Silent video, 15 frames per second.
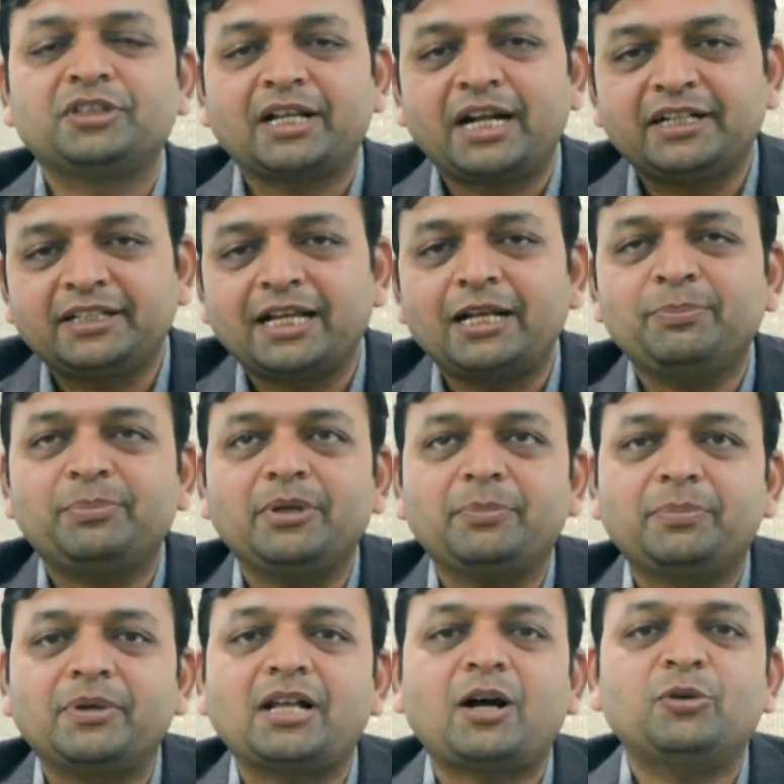There are 10
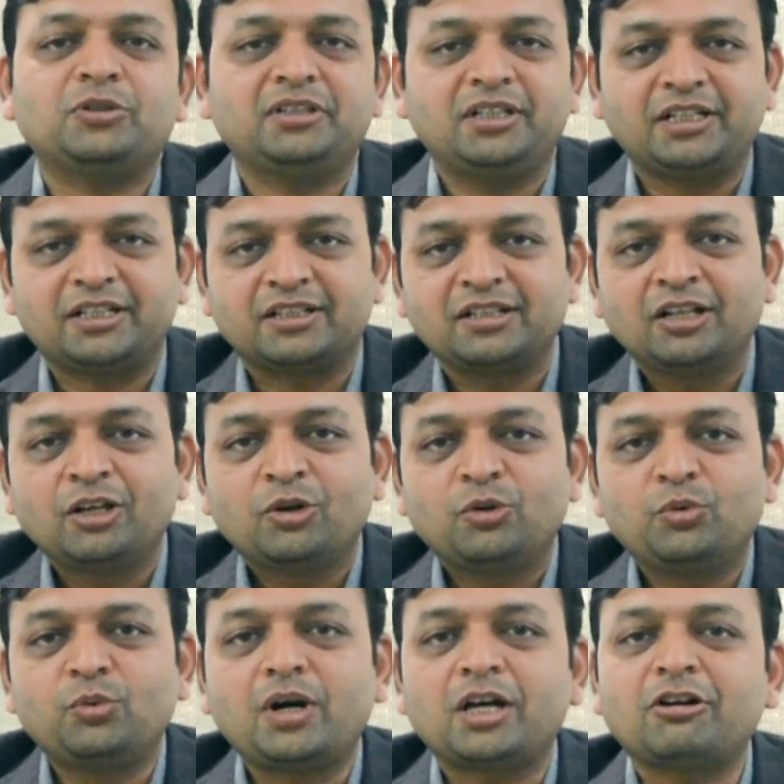people out there
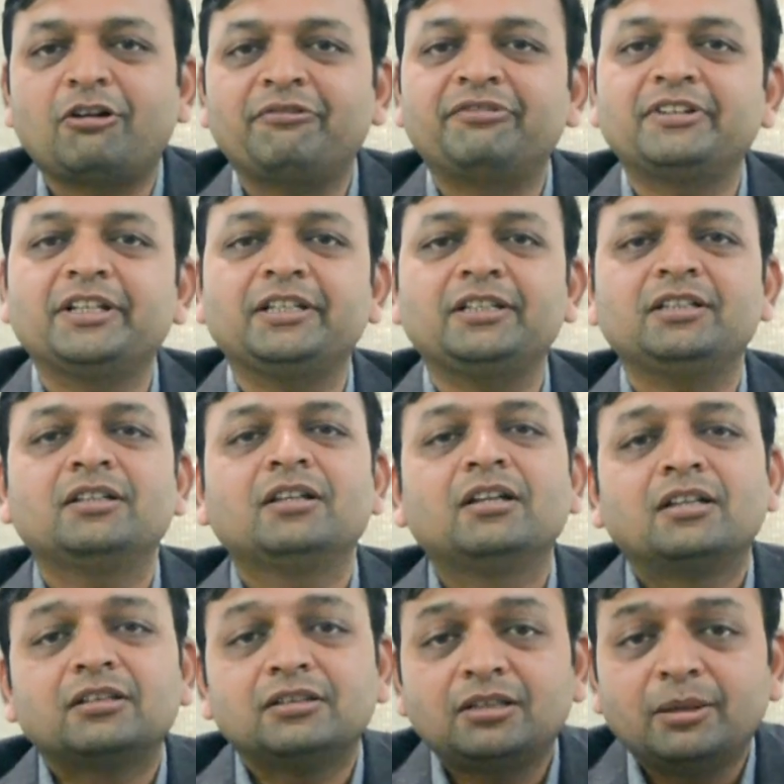who are offering
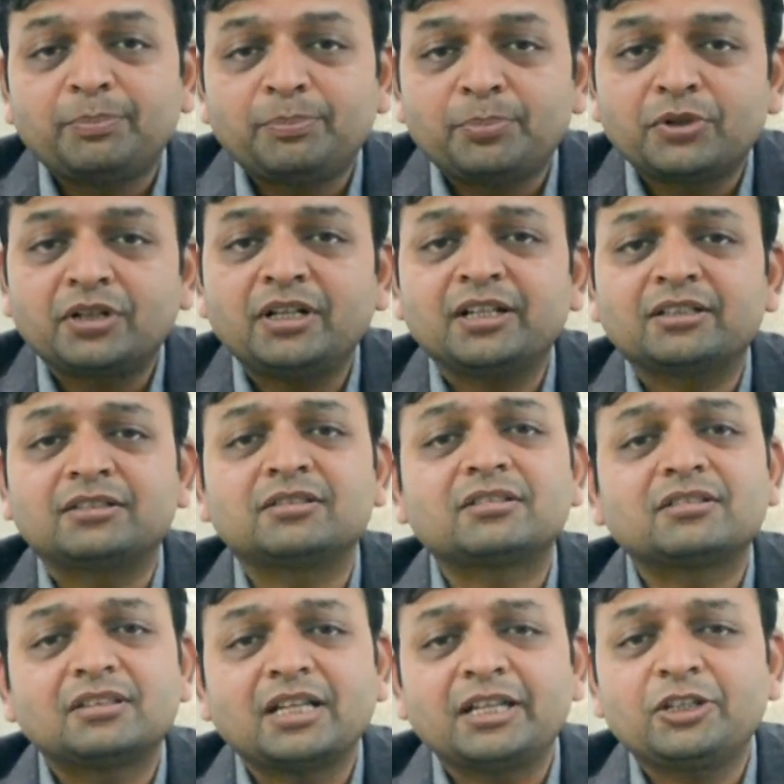the products,
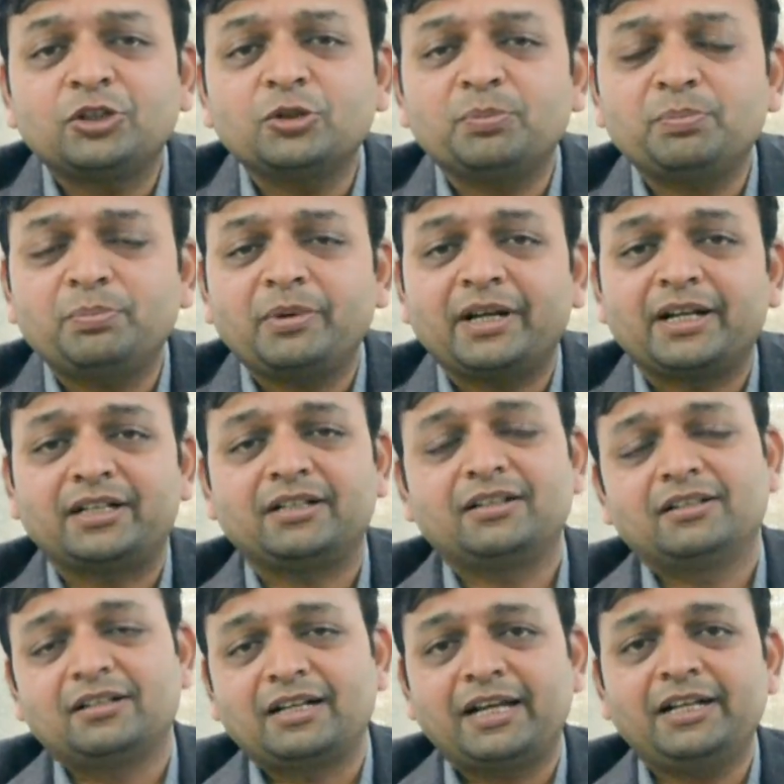the equipment,
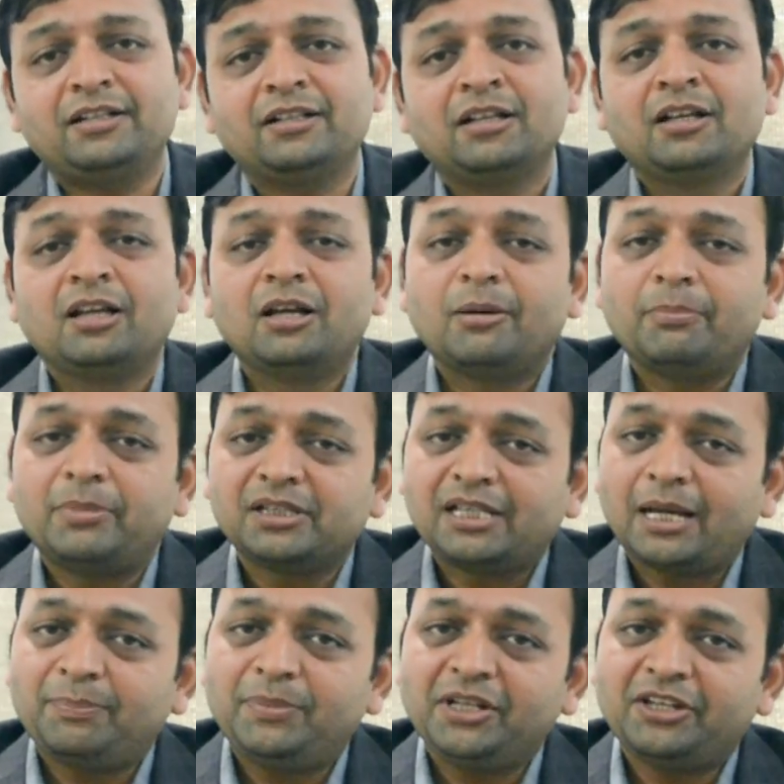right, but
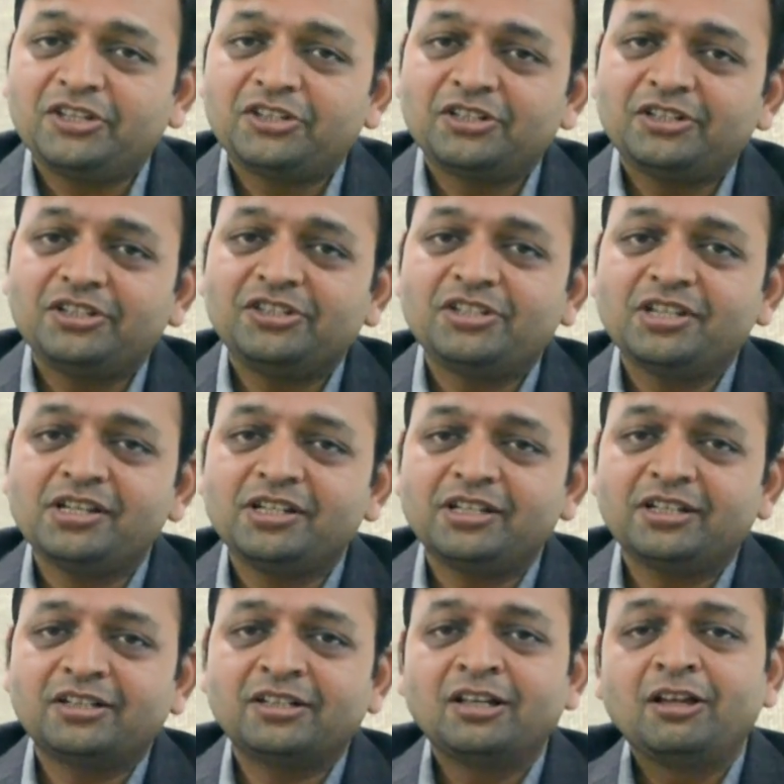the application
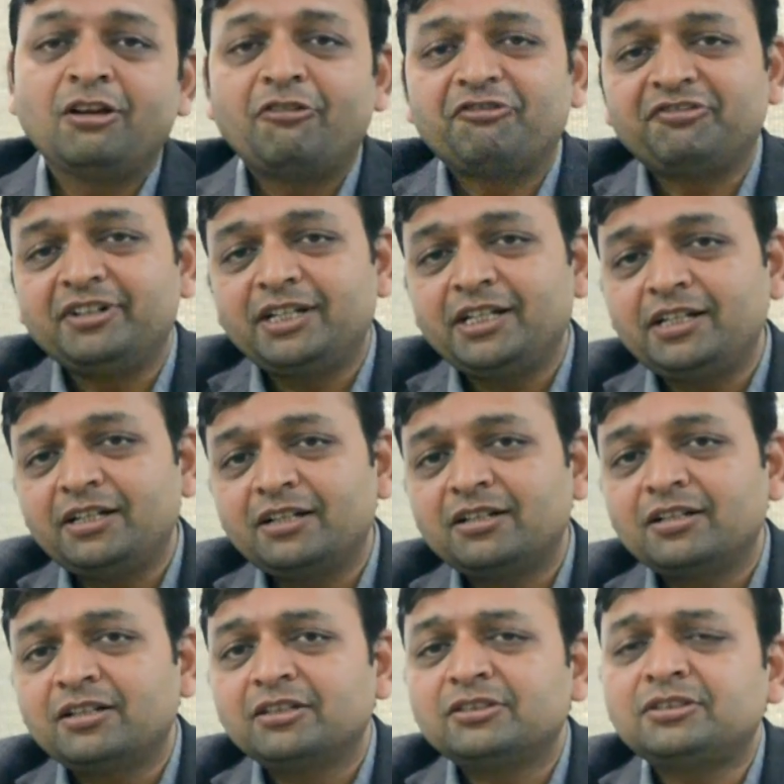engineer will
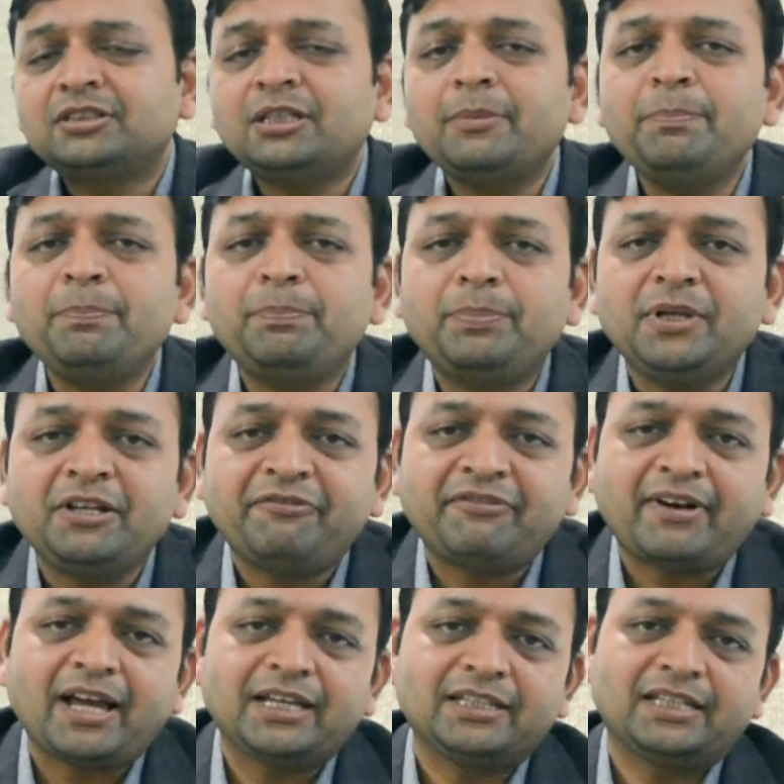
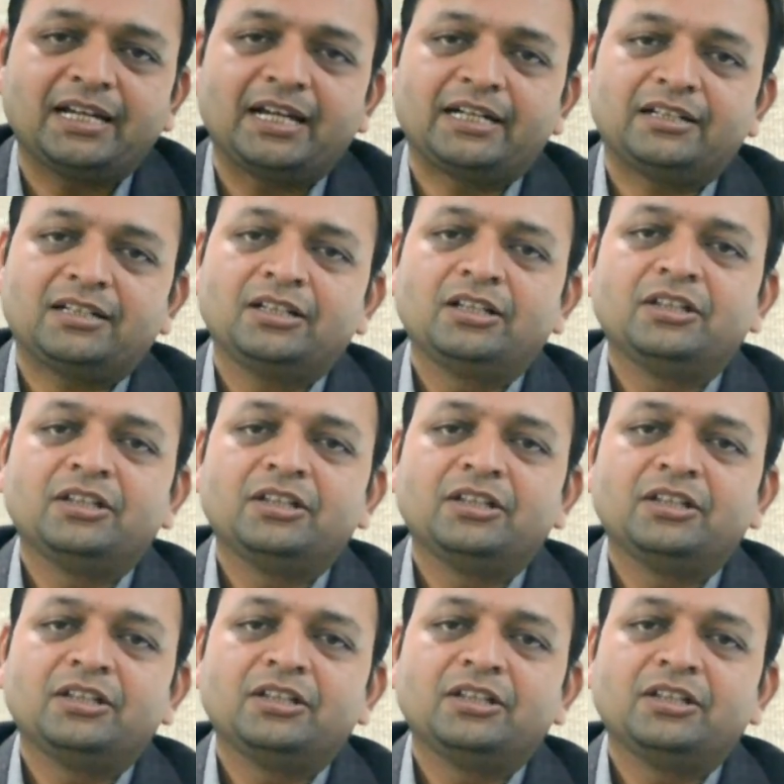simplify that.